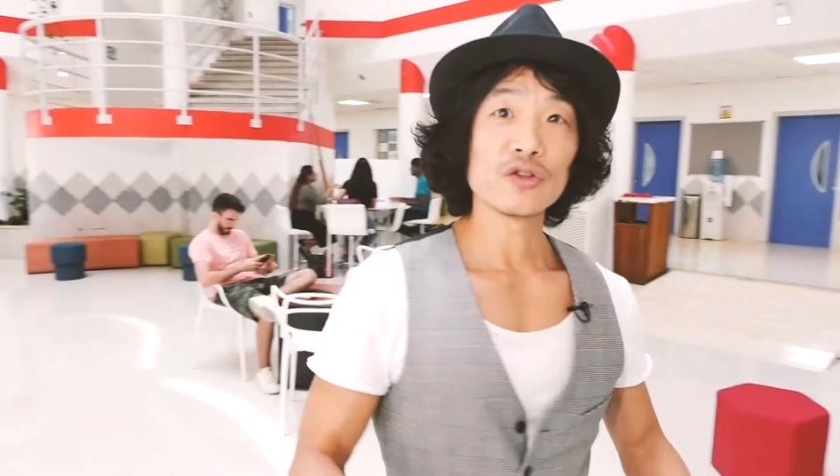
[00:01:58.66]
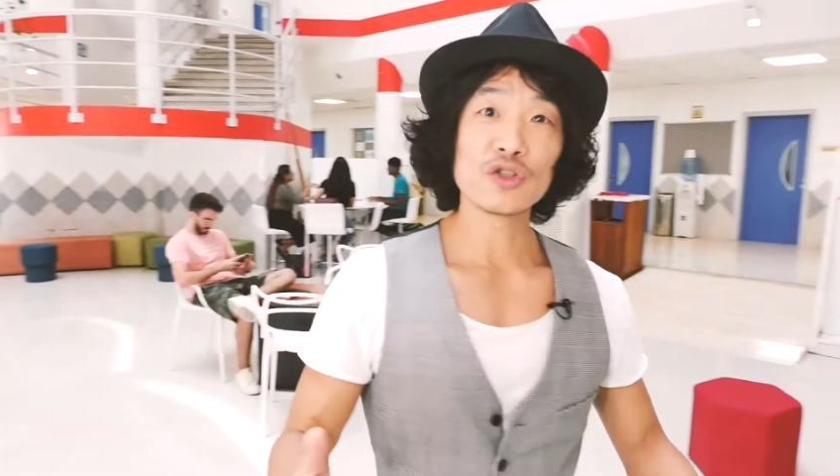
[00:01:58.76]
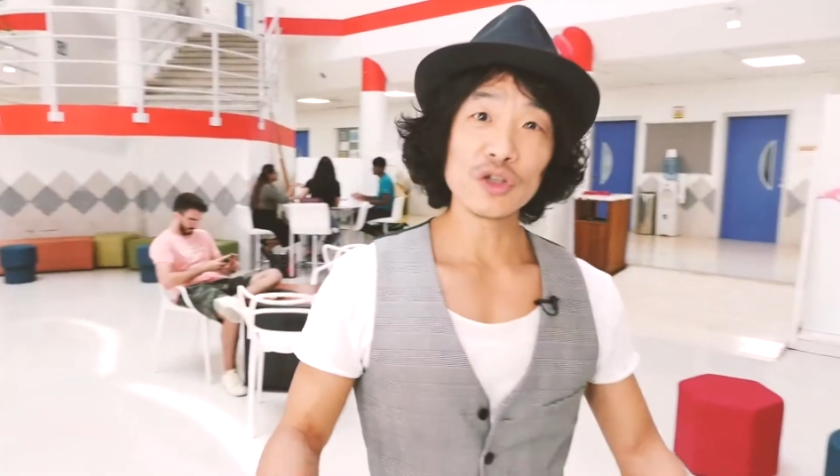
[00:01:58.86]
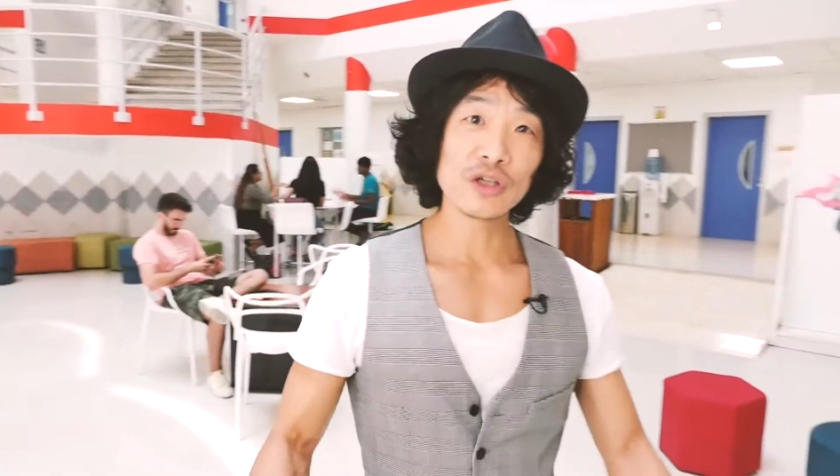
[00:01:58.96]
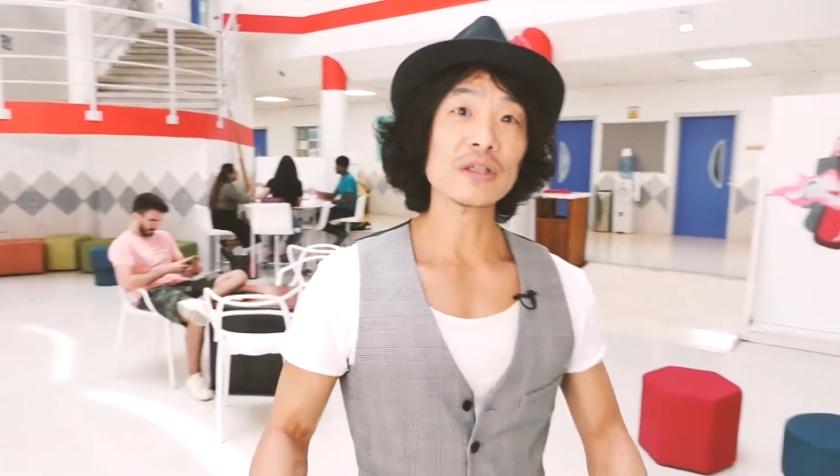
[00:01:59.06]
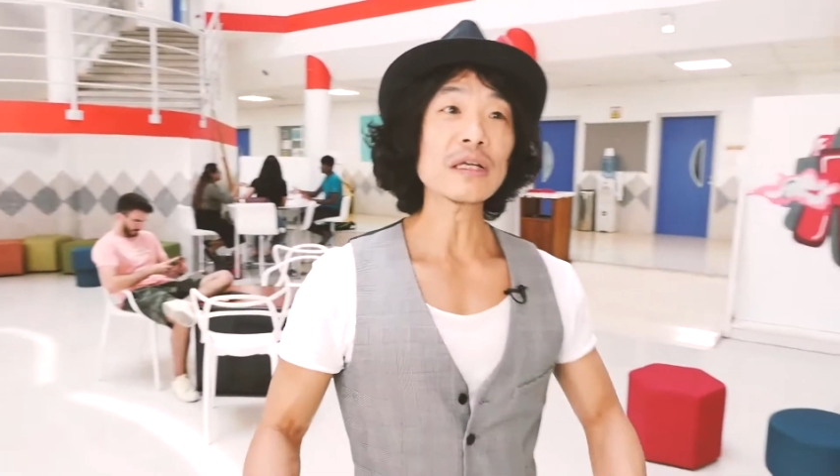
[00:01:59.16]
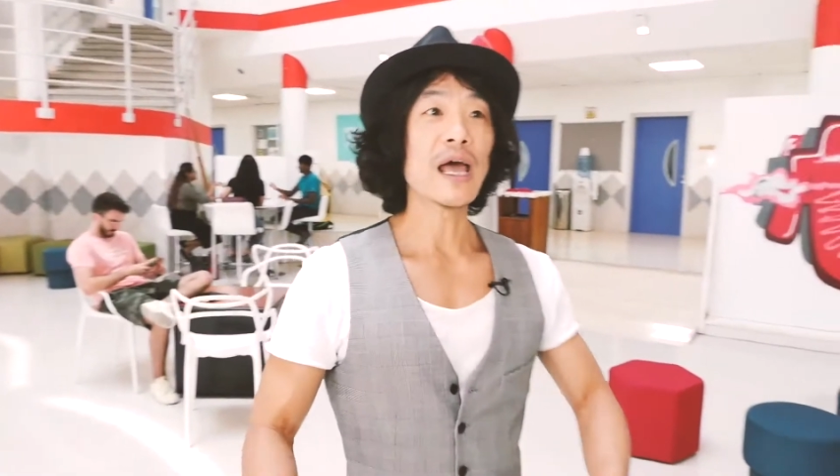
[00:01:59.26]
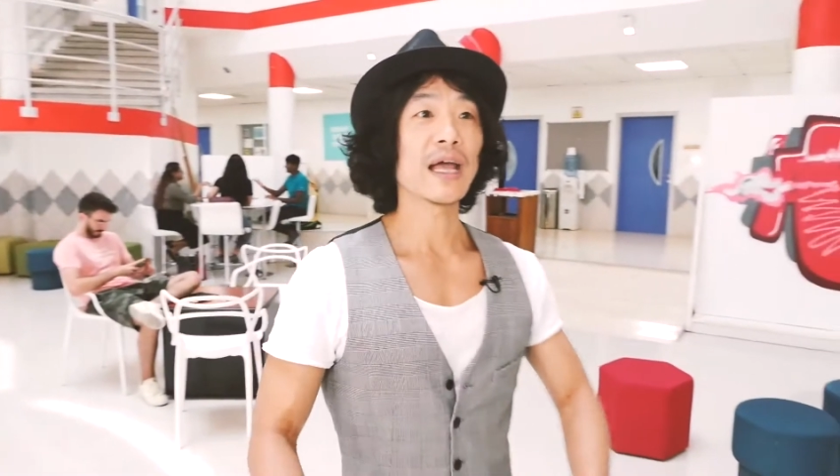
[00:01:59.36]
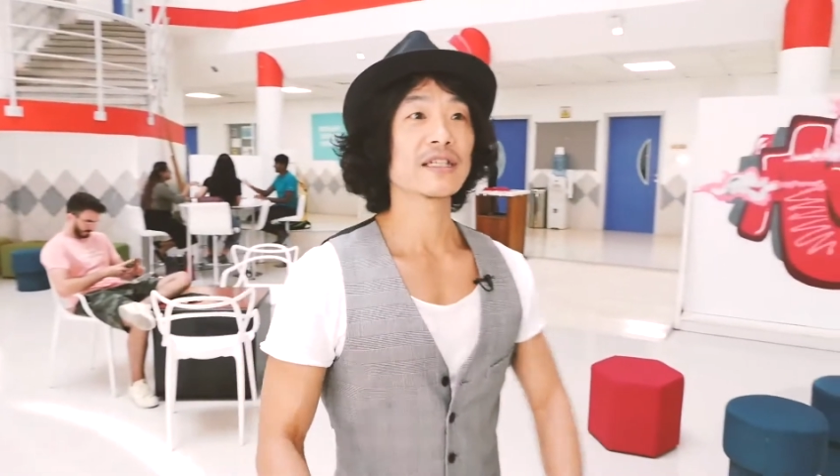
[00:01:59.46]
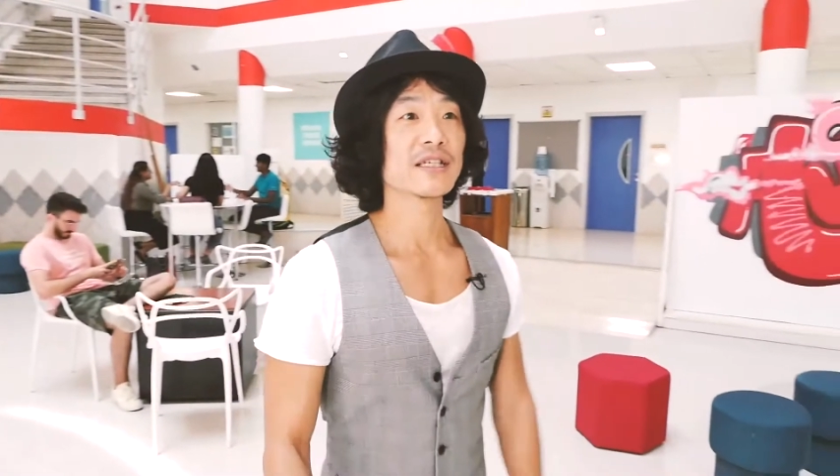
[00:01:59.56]
The student
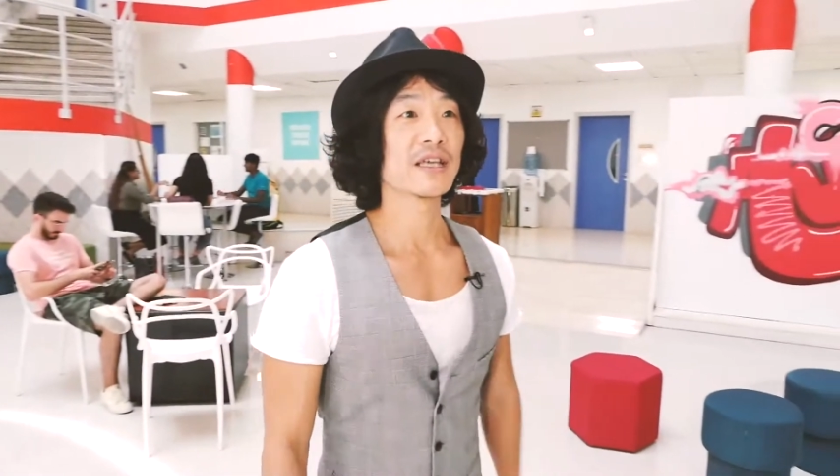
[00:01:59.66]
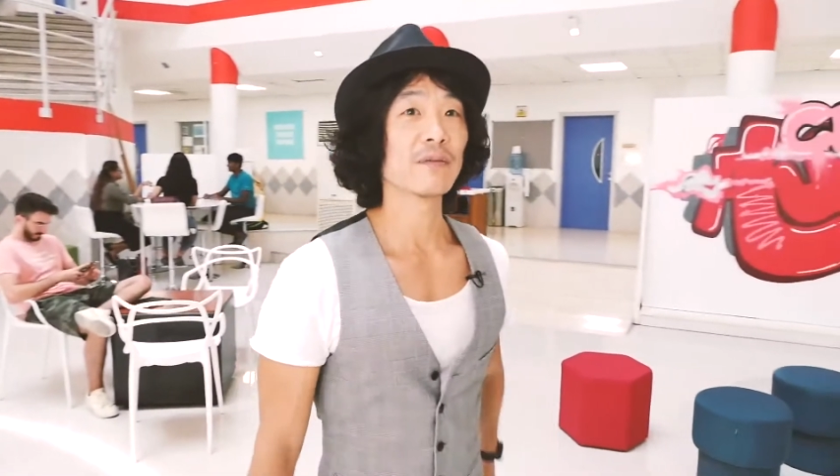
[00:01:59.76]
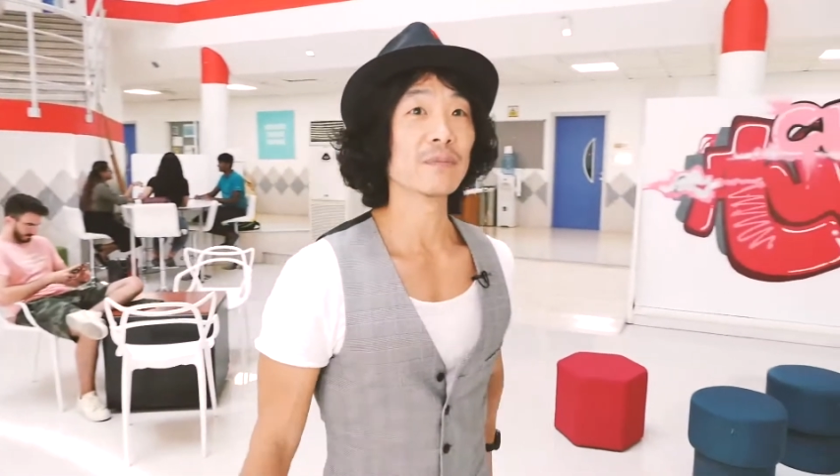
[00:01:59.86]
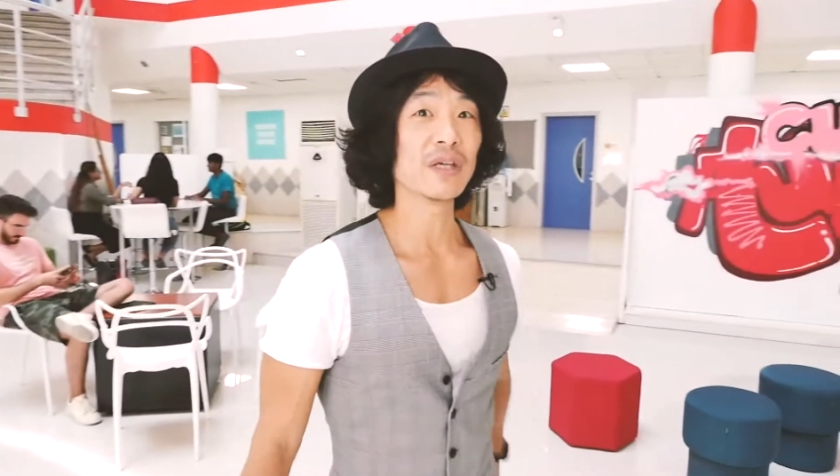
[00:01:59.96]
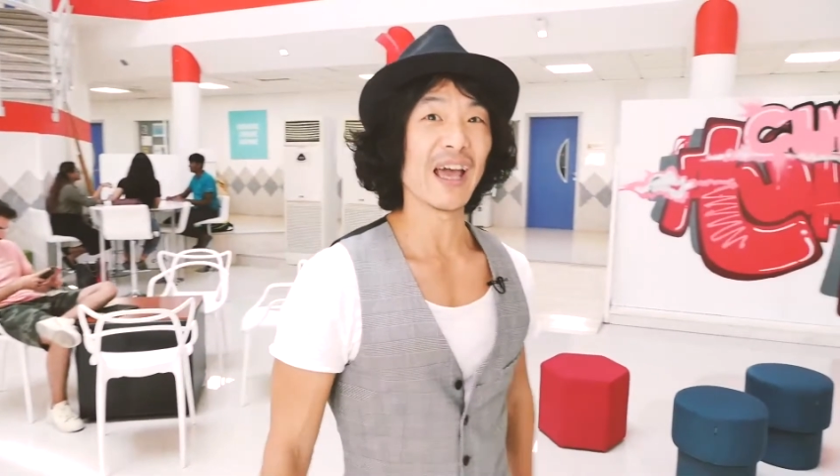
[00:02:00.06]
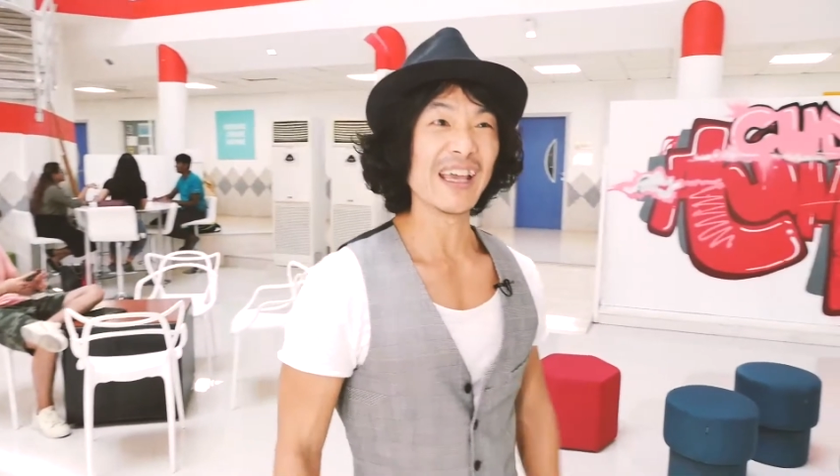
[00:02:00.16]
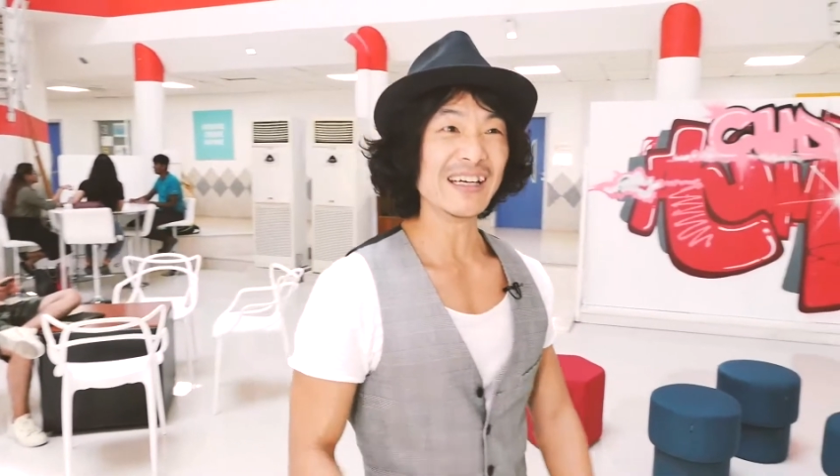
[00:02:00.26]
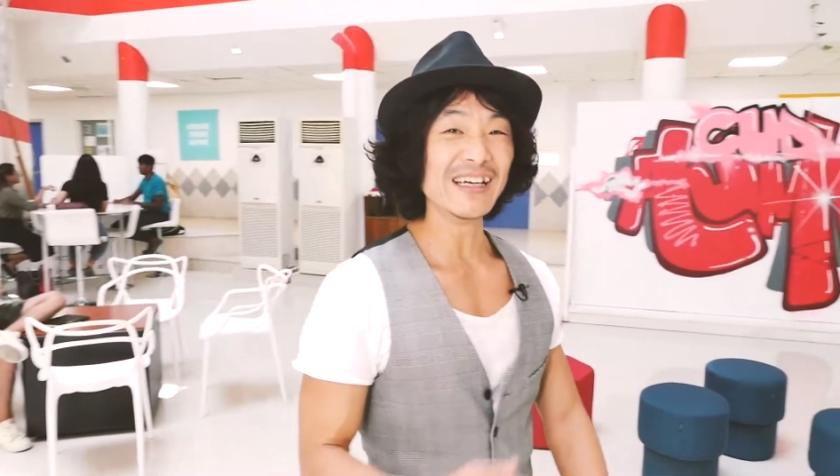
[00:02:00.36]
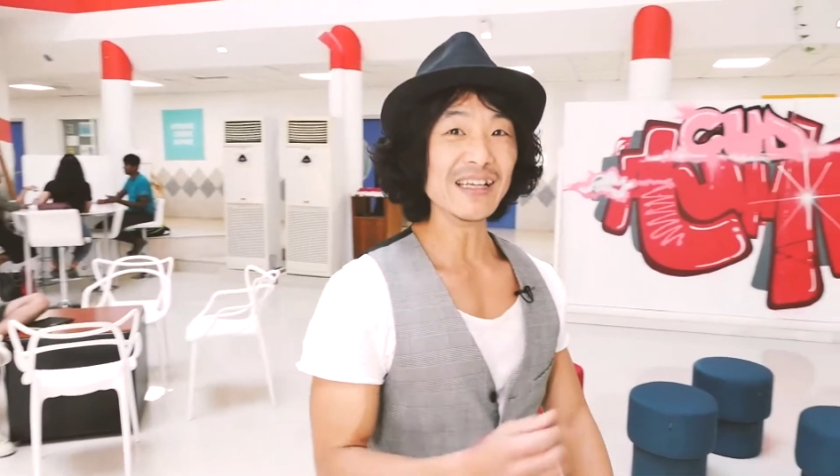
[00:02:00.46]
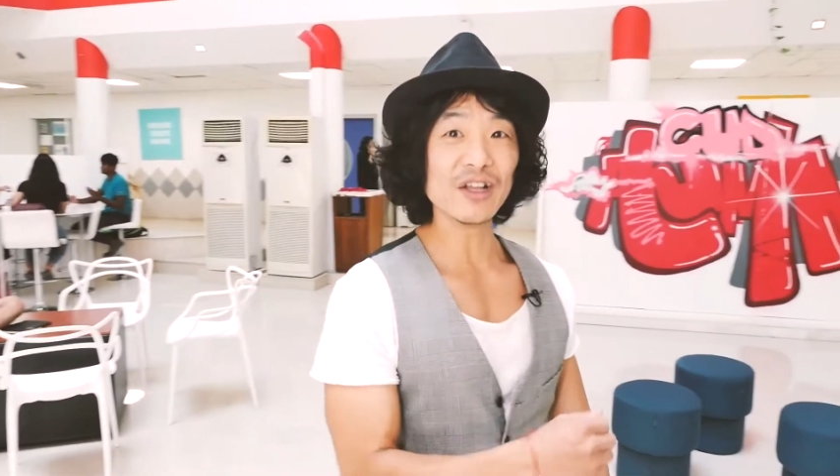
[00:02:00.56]
actually can be a
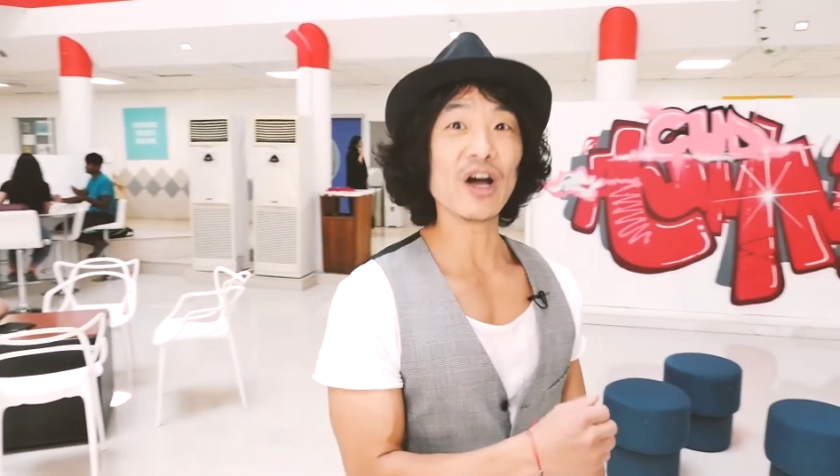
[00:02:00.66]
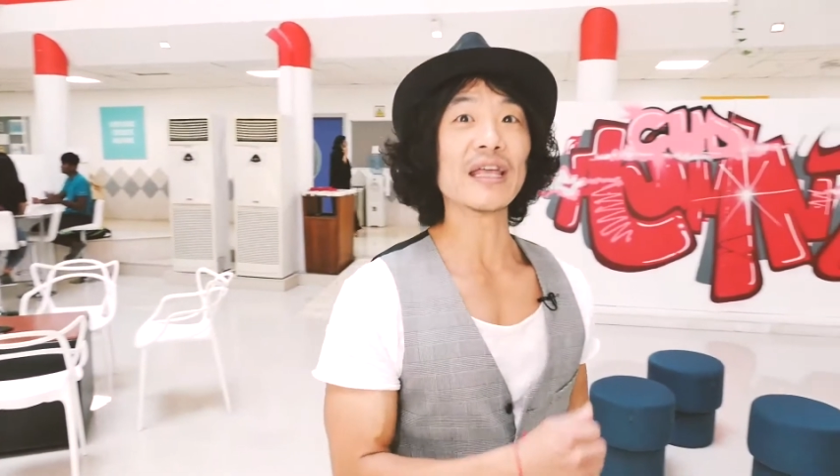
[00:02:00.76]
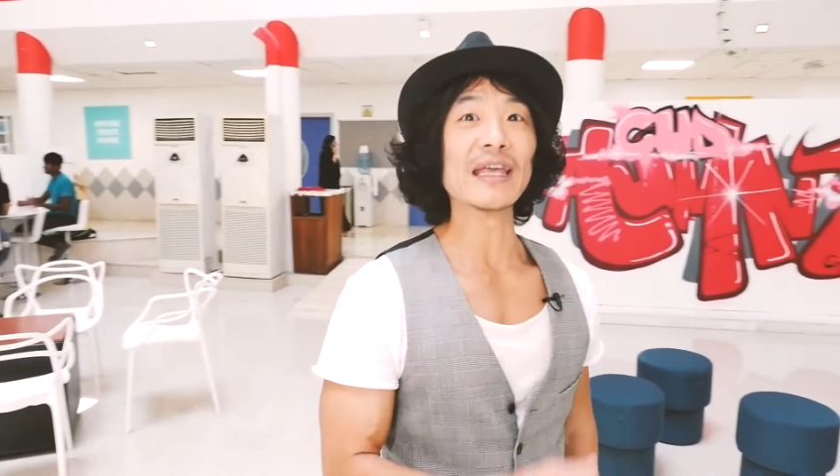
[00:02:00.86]
leader